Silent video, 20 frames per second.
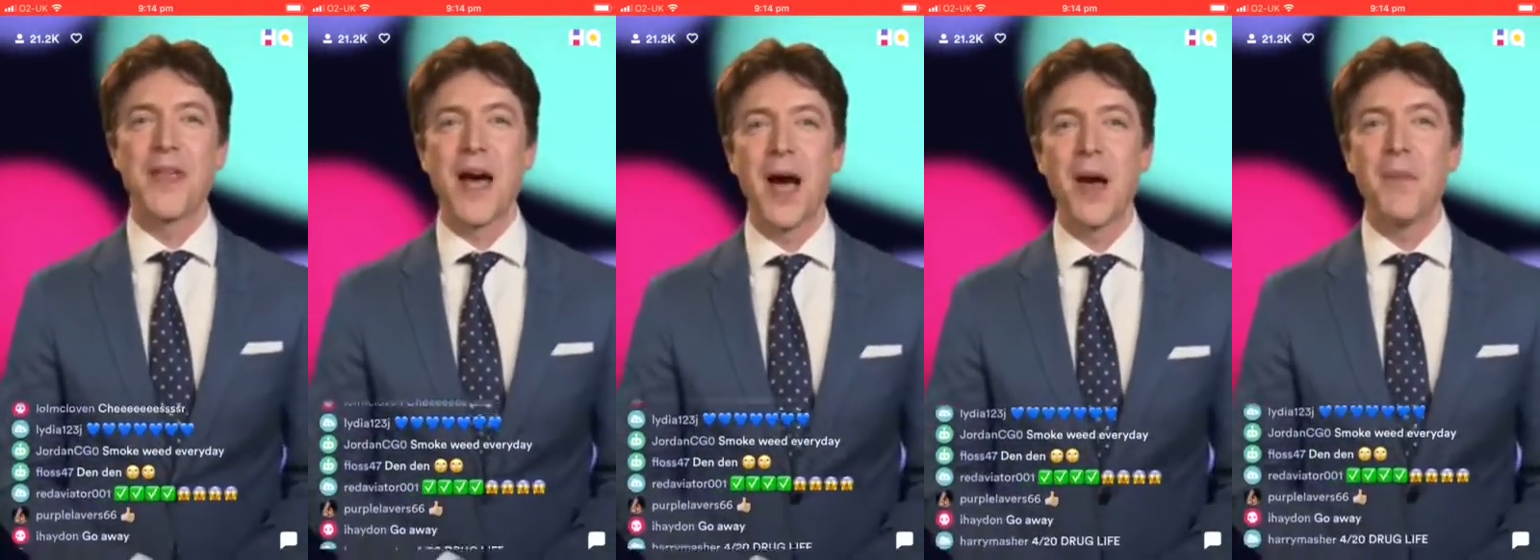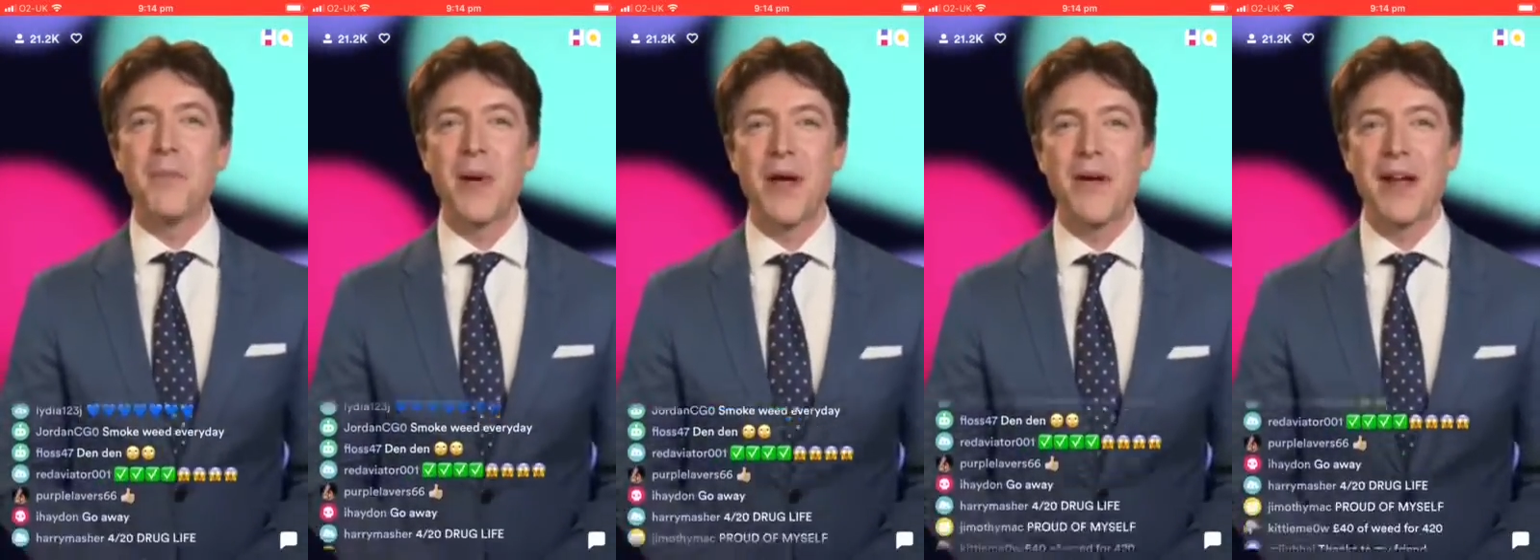
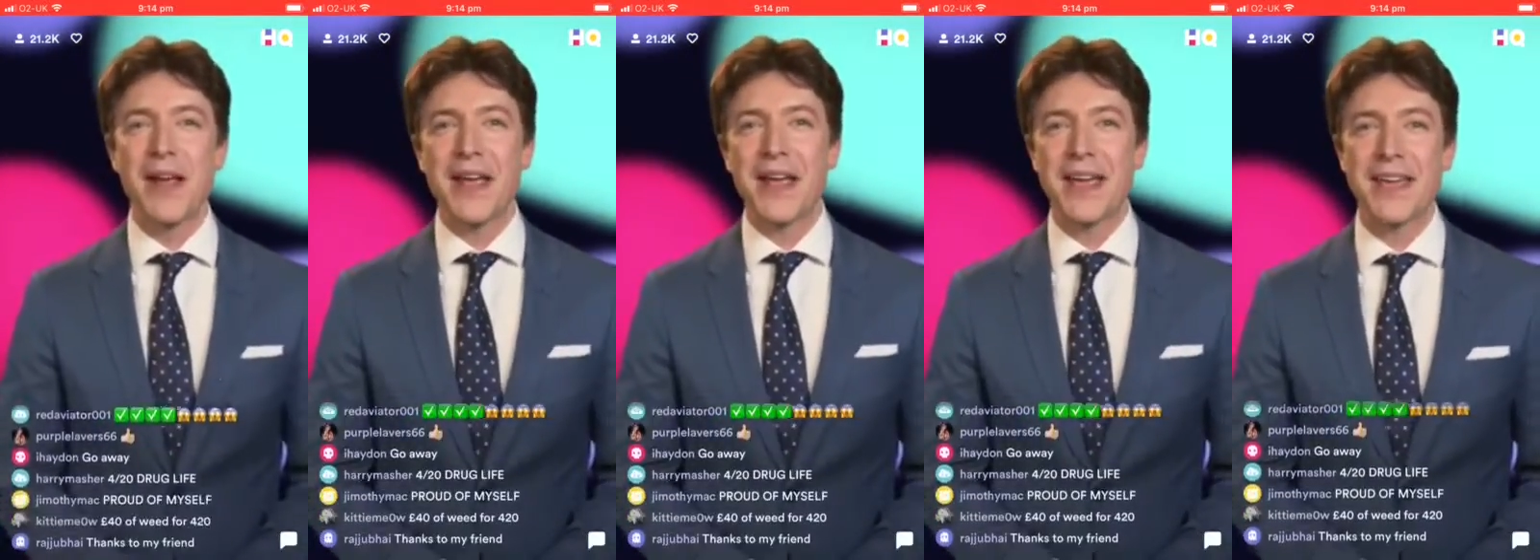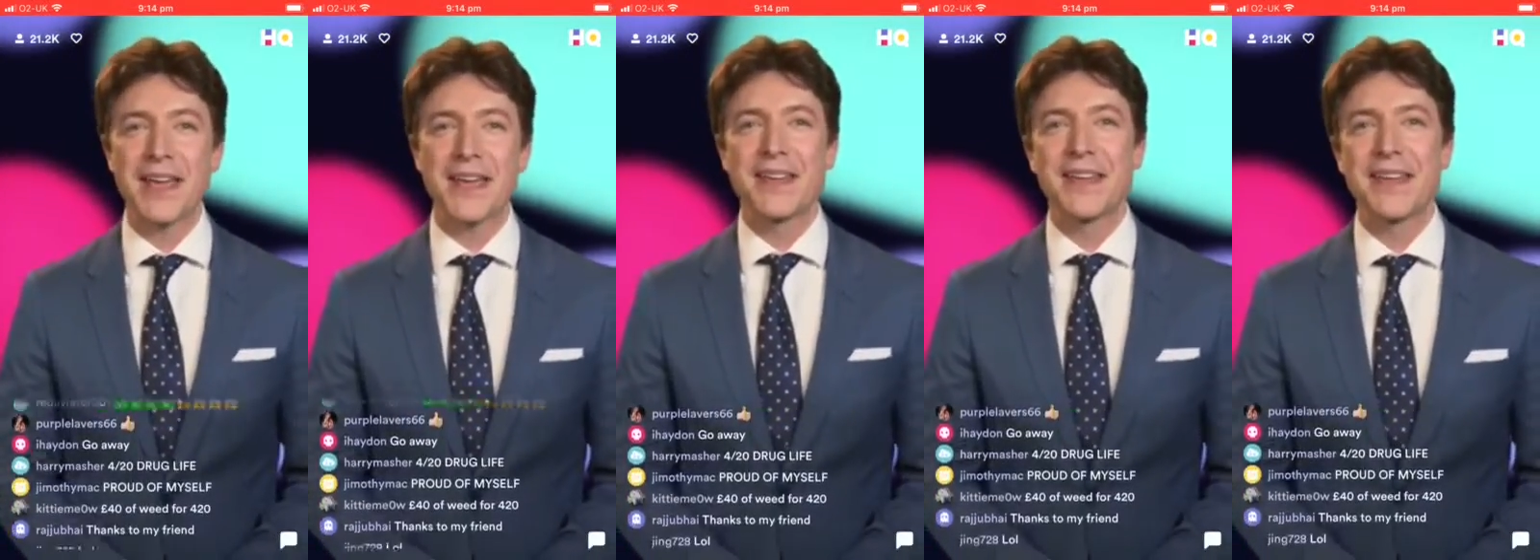I'm
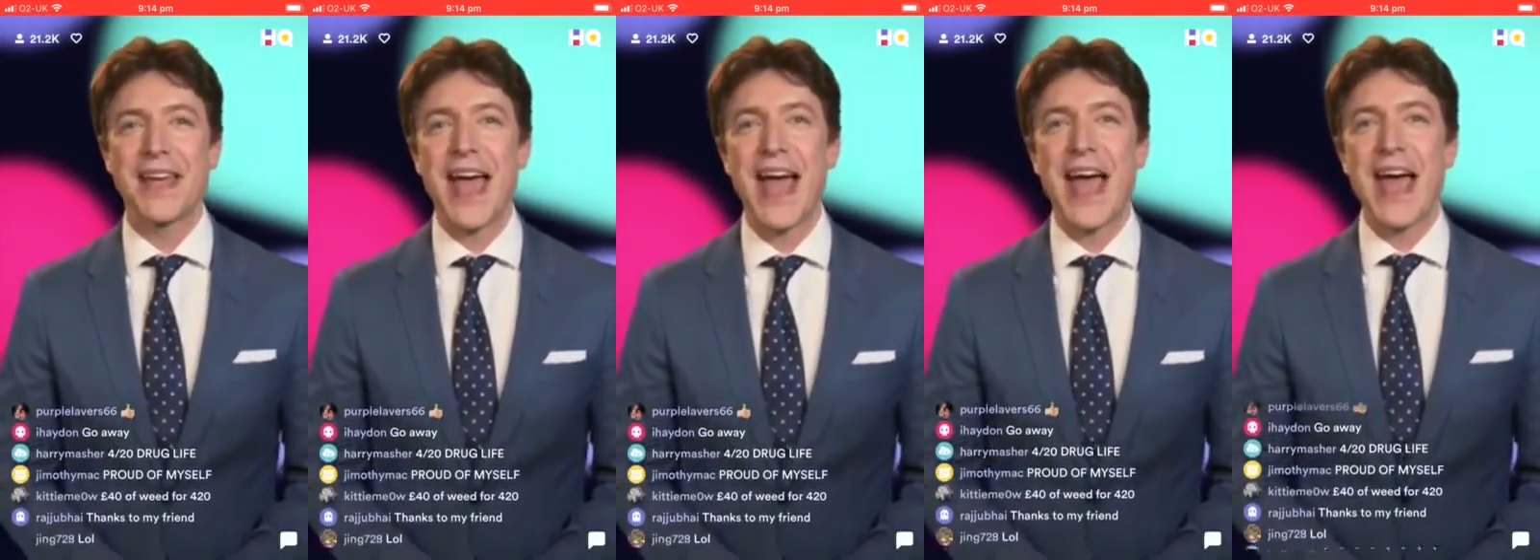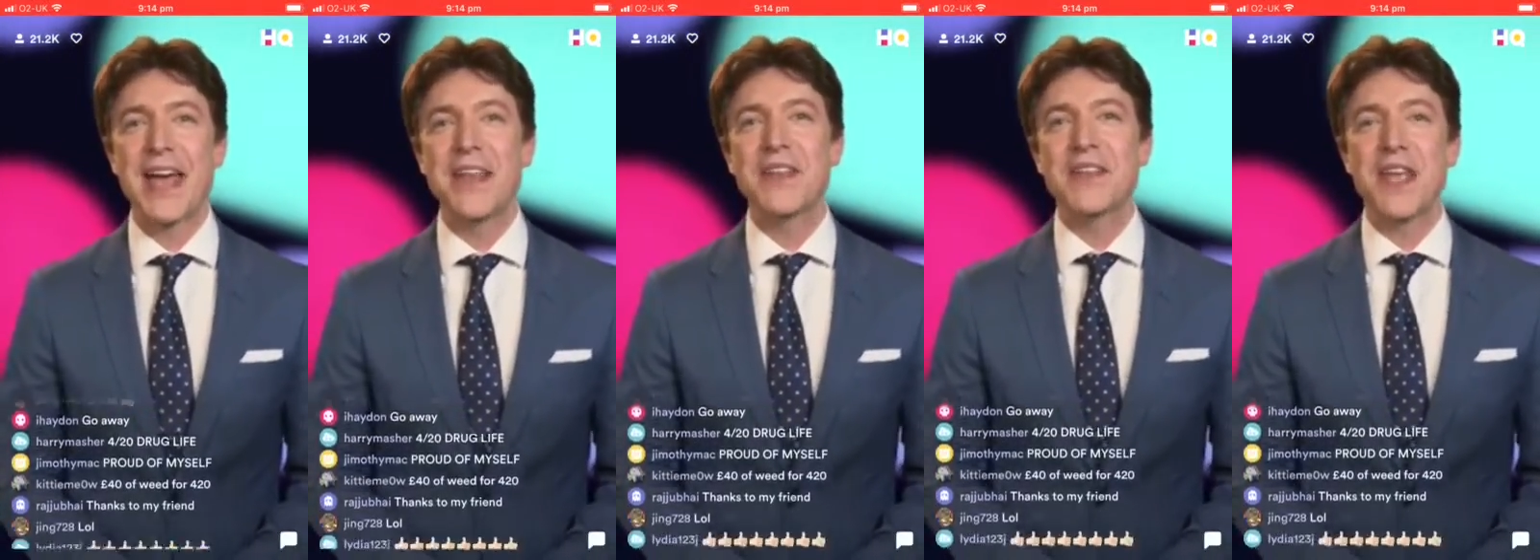Beric,
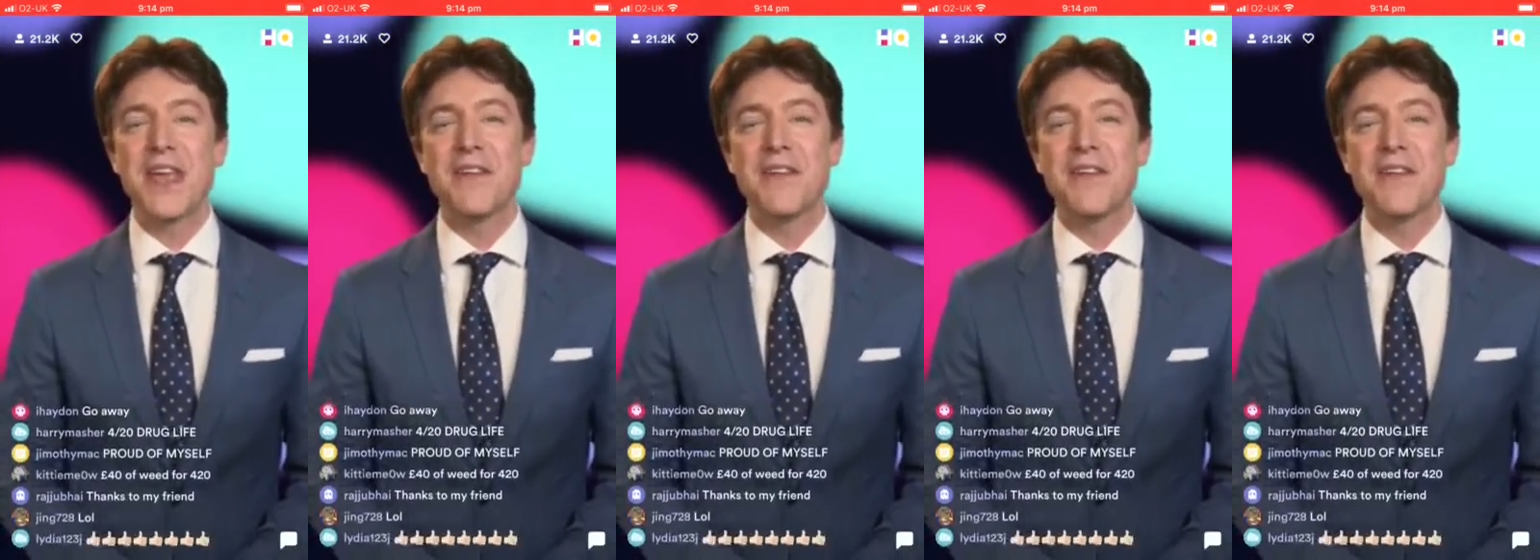and